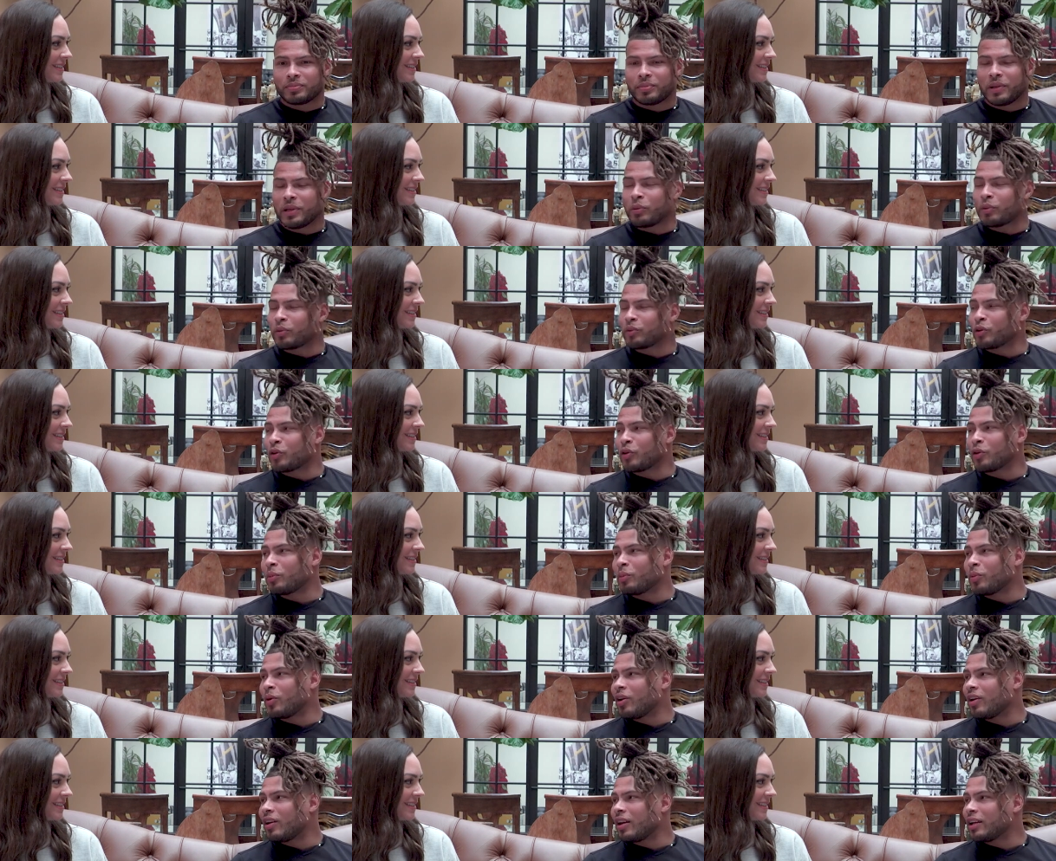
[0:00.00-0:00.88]
Speaker 1: people throw the
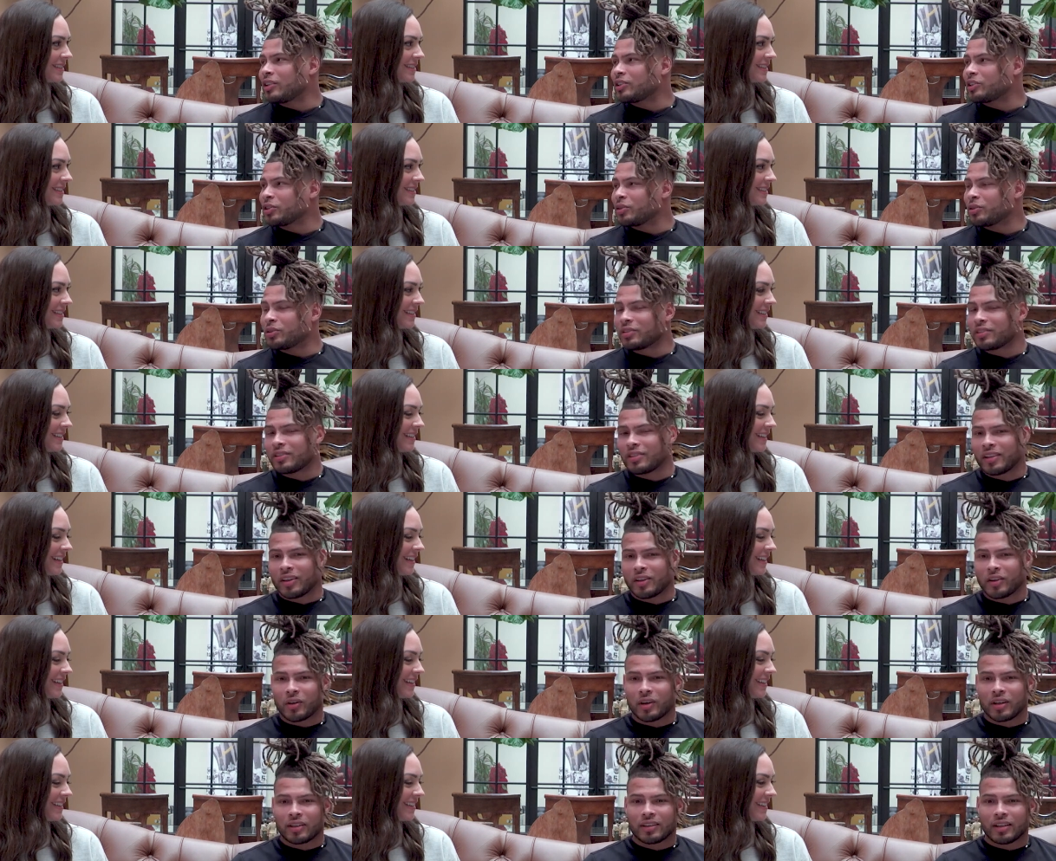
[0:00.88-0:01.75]
ball at you.
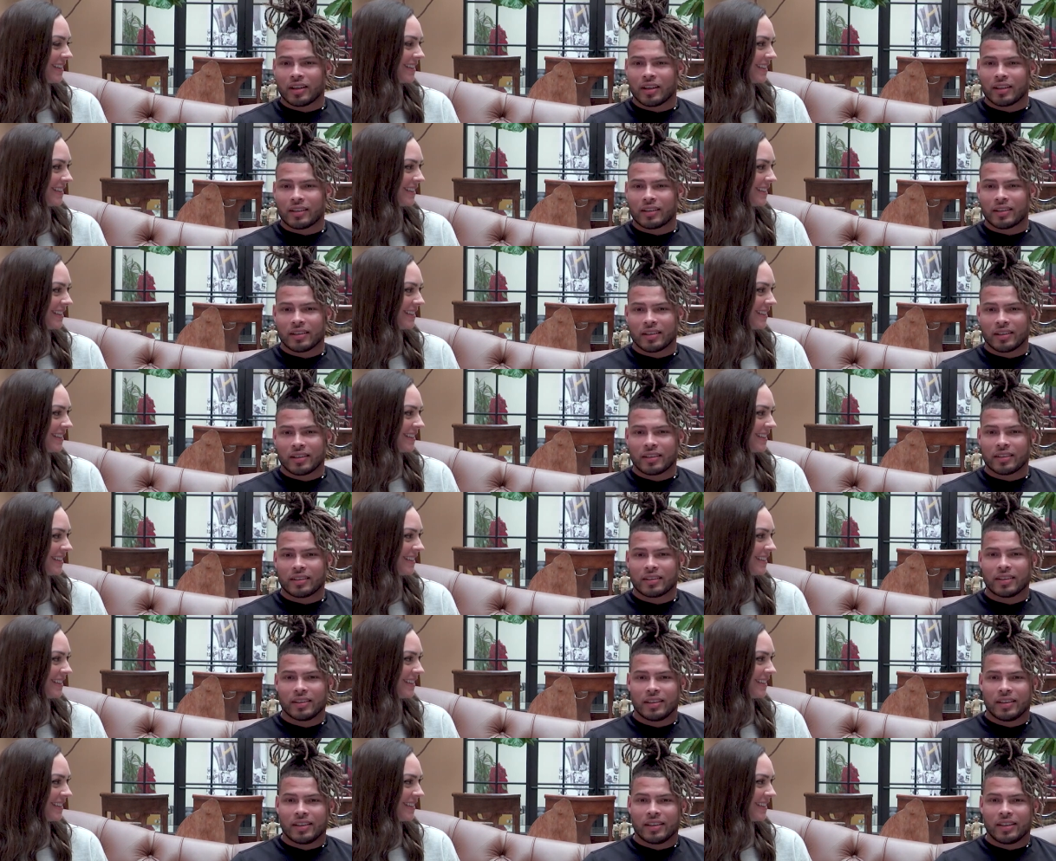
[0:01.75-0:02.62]
You know, I think
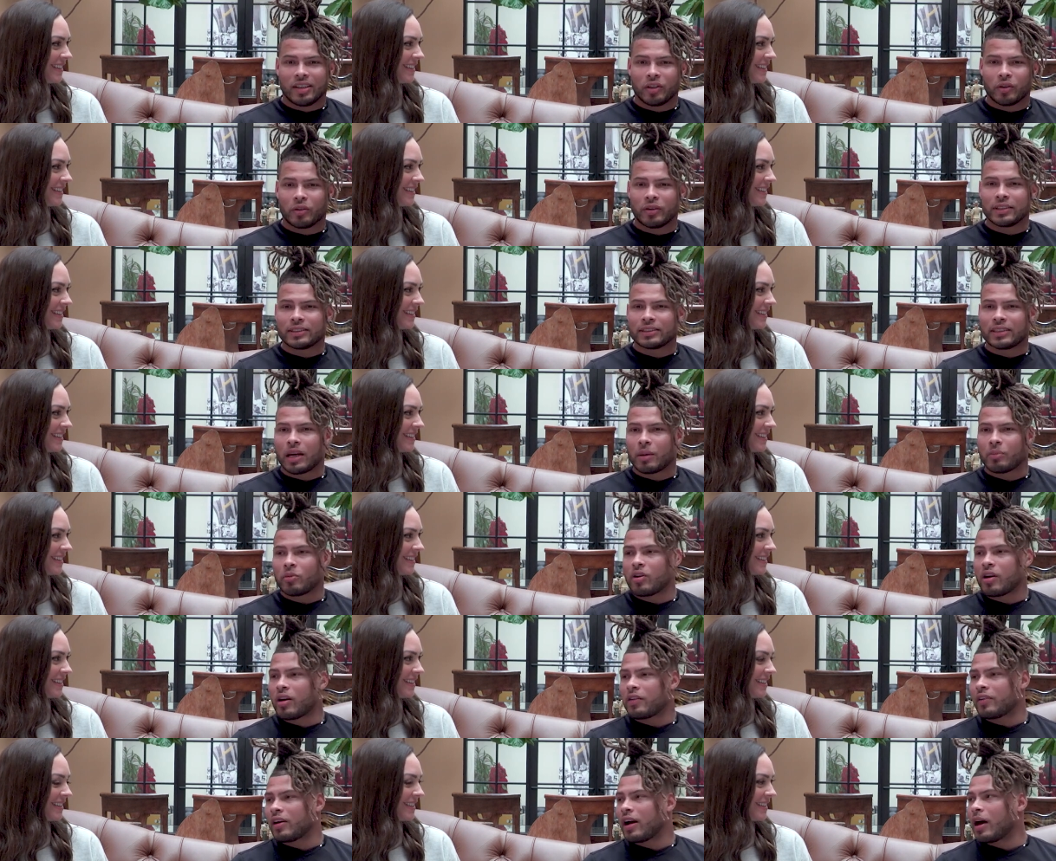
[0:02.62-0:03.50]
uh, you know, anytime
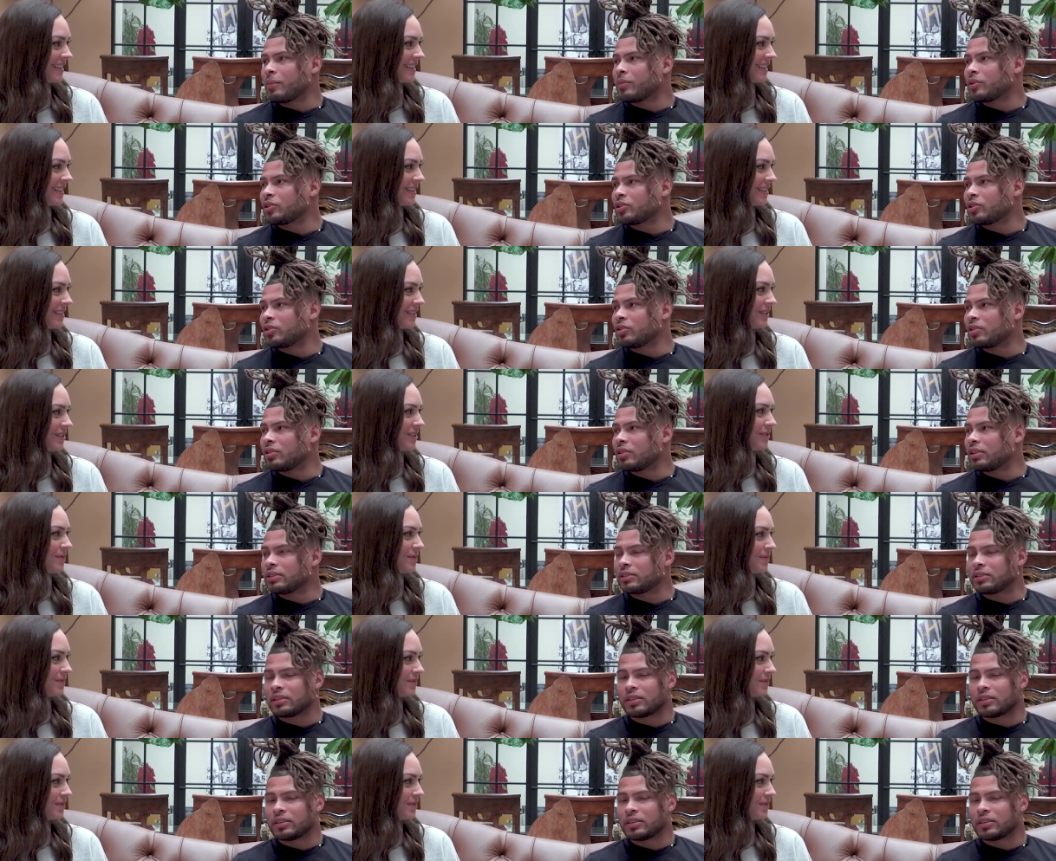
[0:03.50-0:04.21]
you have an opportunity